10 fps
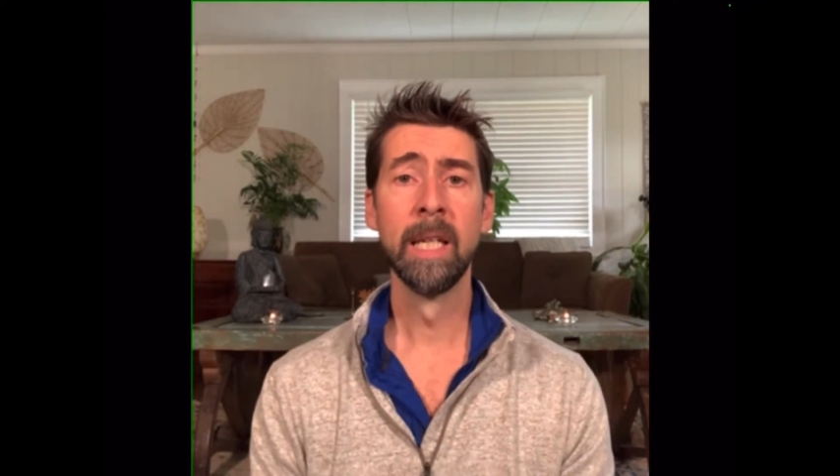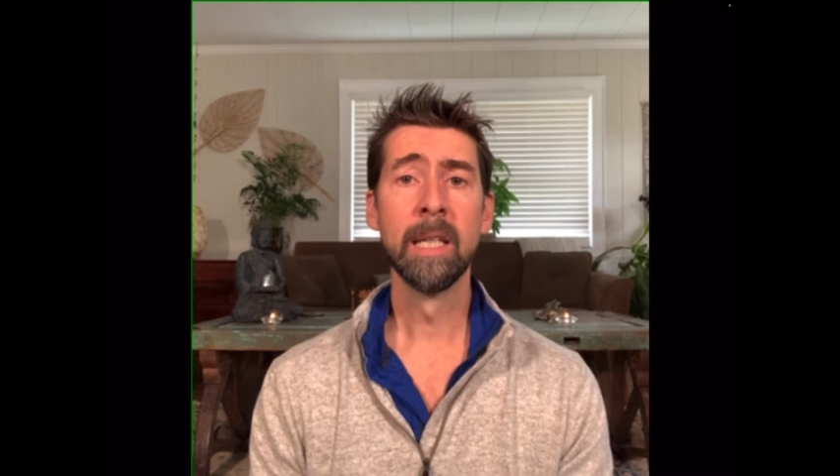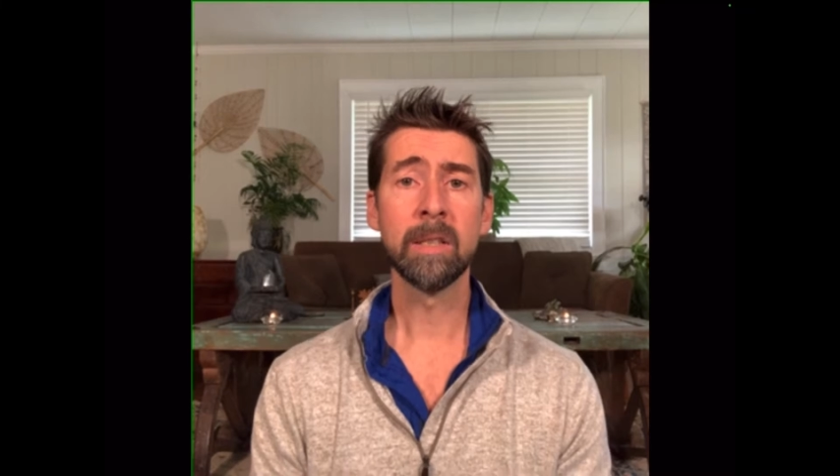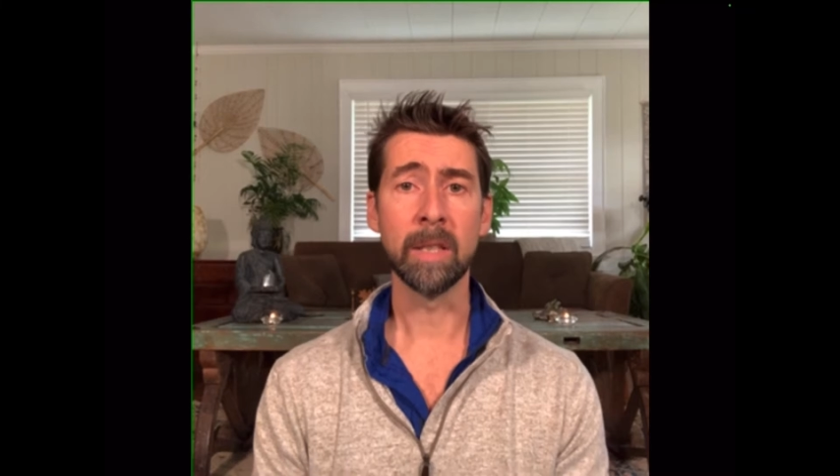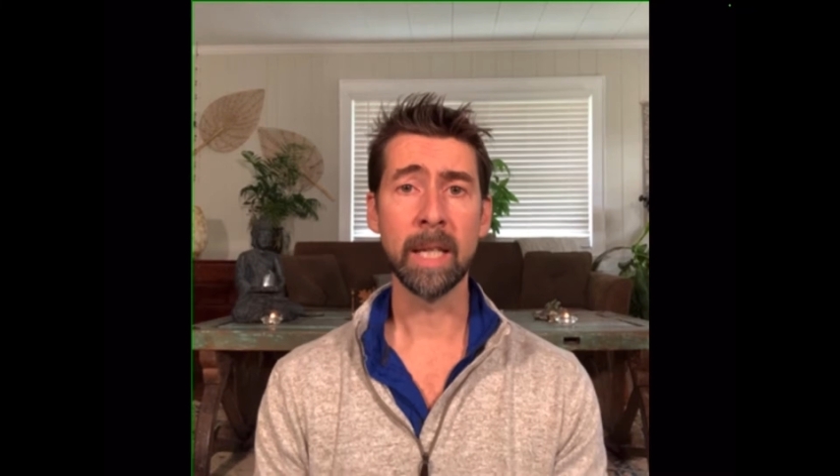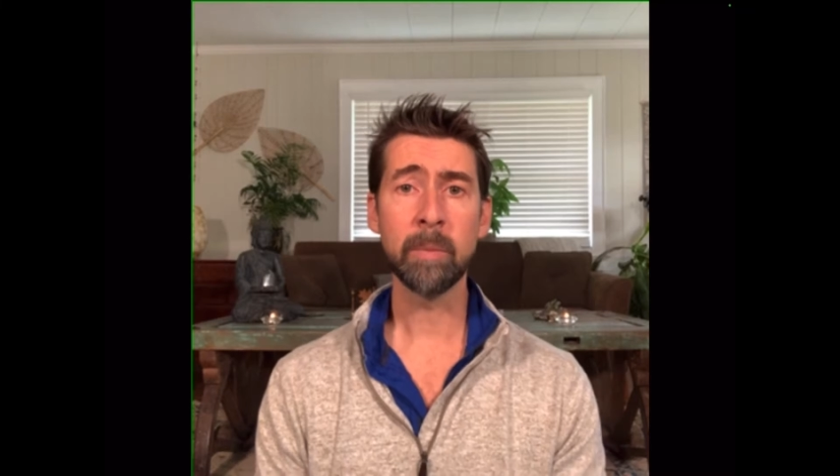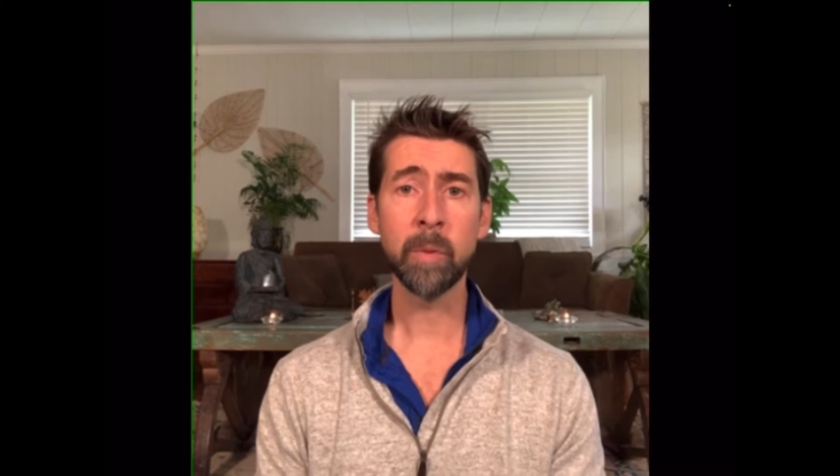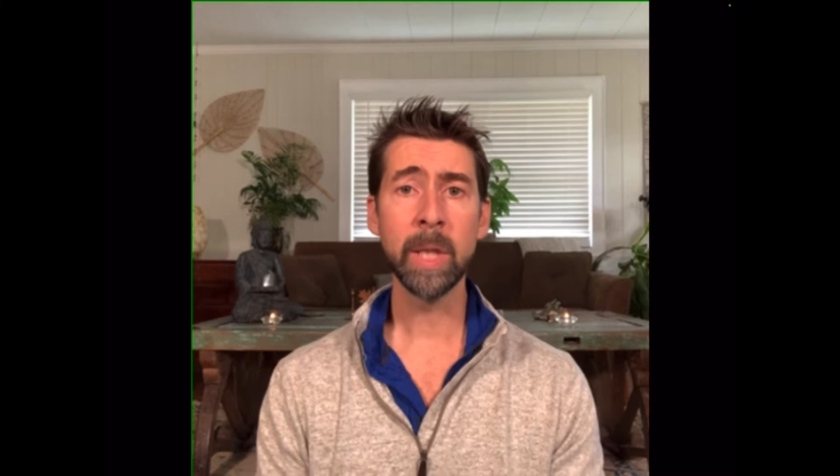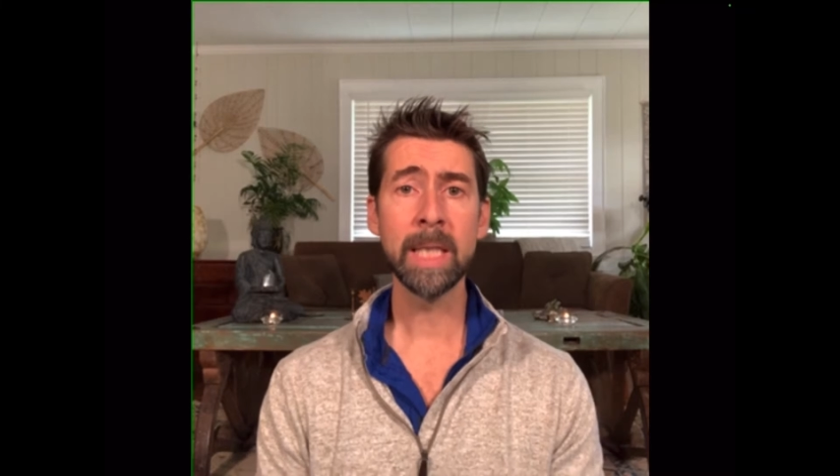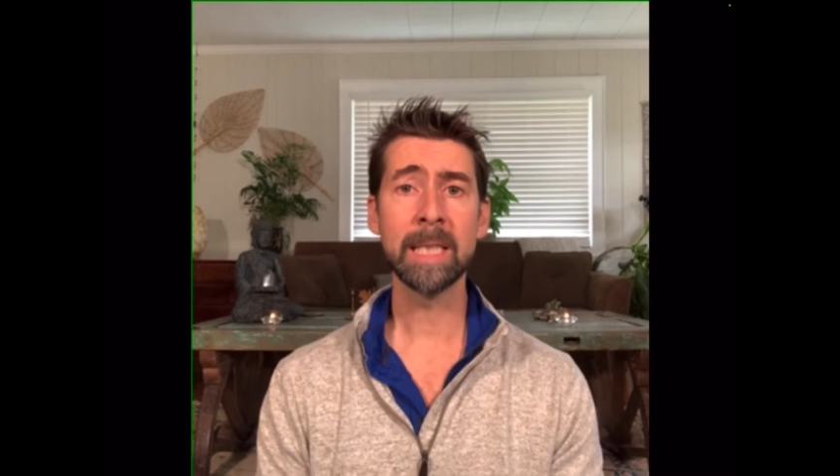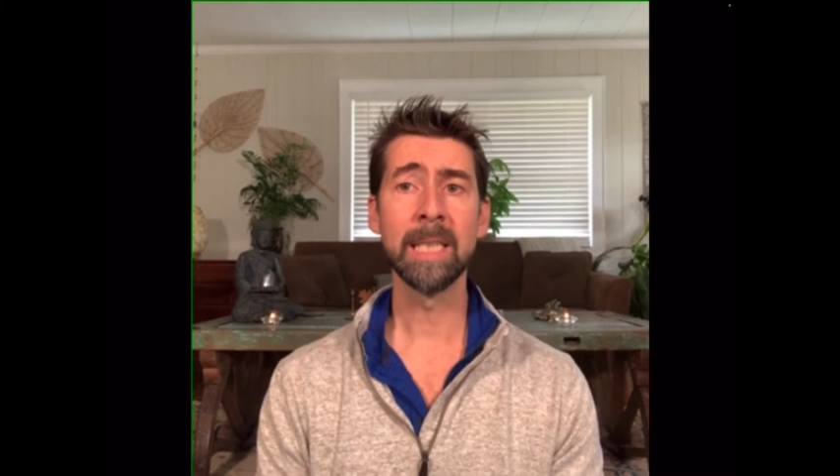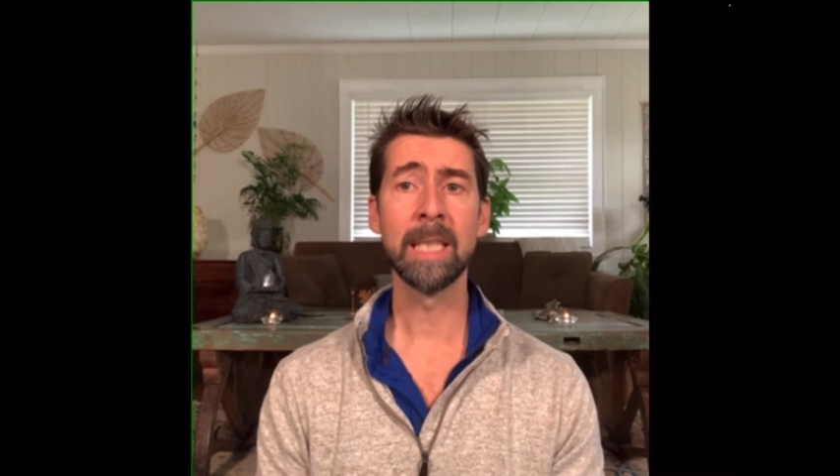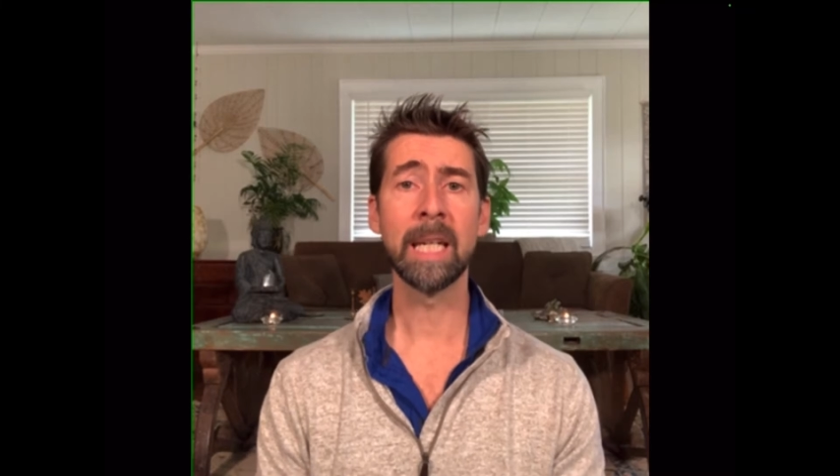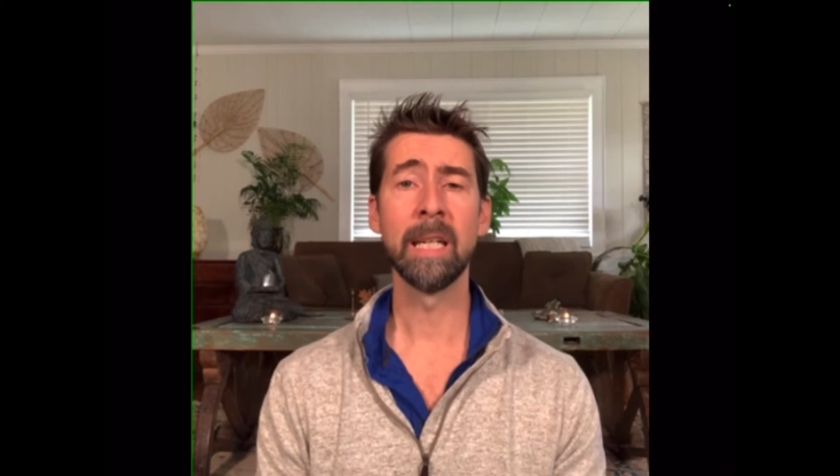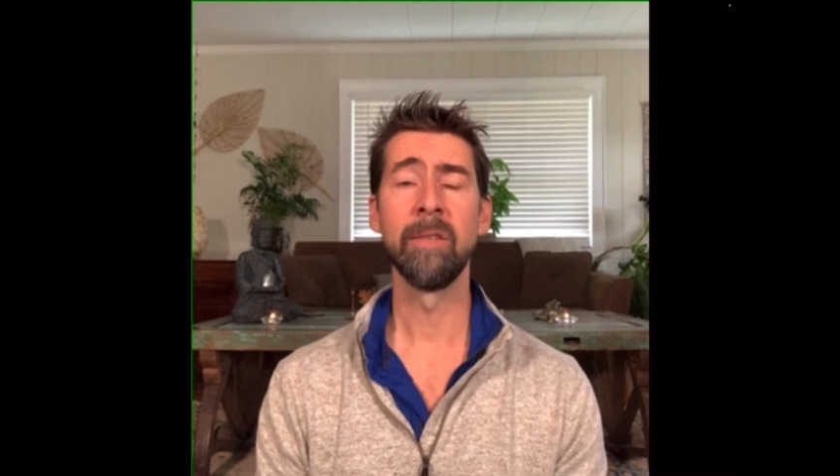So that brings in
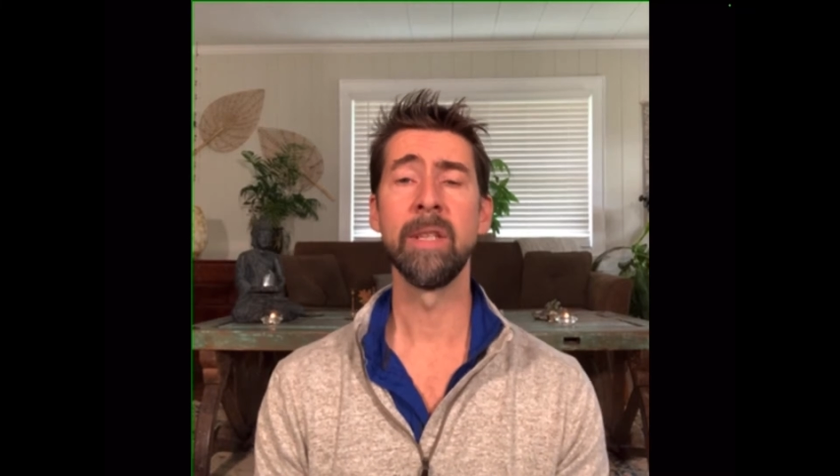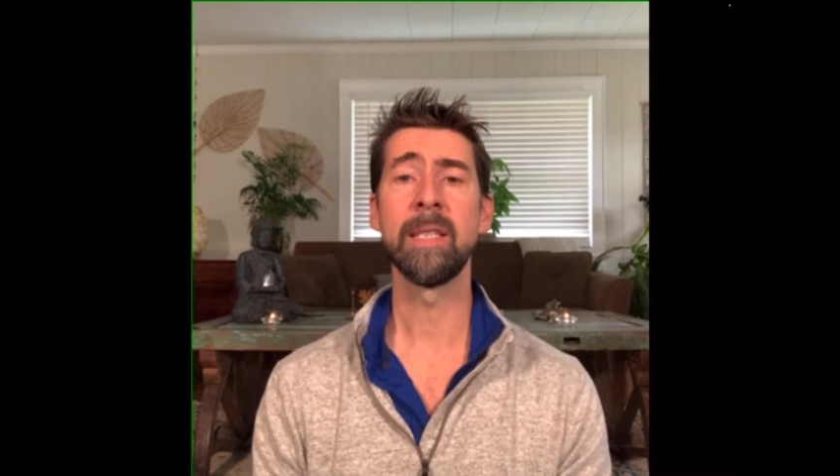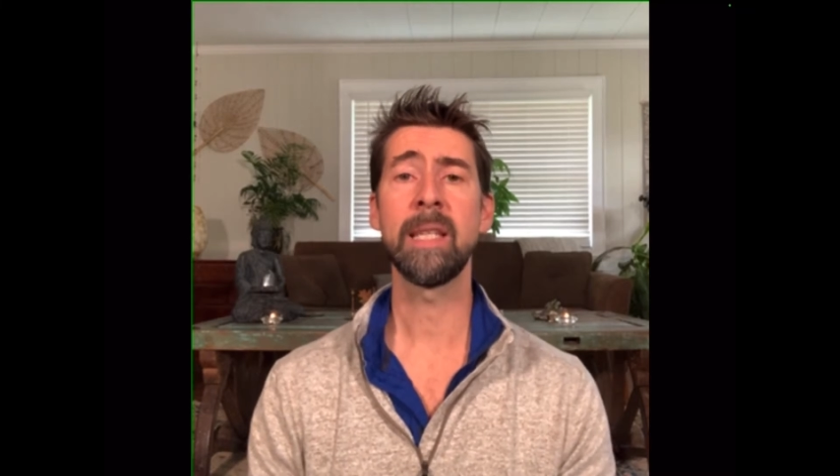kind of this